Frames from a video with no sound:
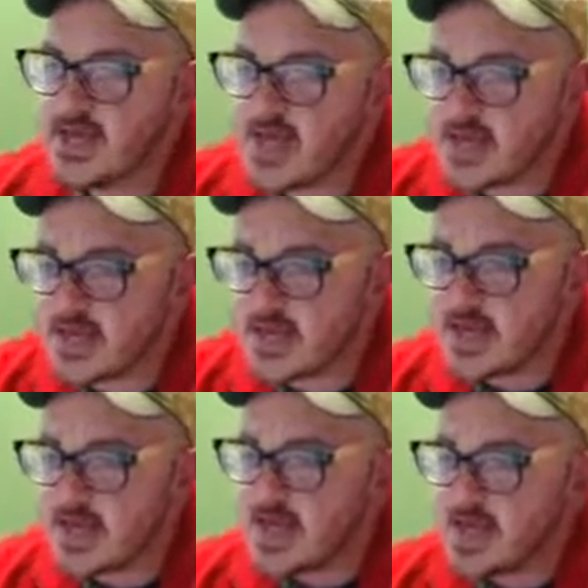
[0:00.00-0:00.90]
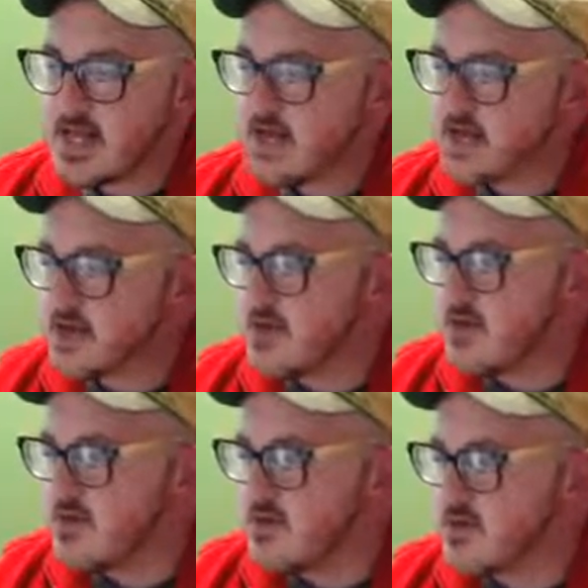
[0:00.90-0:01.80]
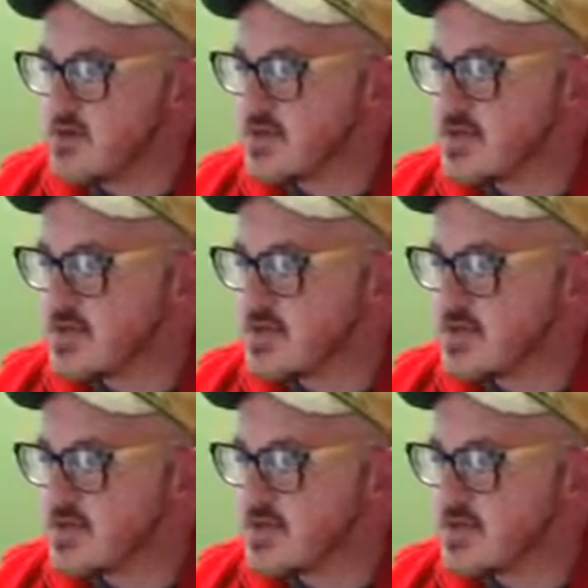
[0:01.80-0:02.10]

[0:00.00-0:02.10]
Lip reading: things that you could use.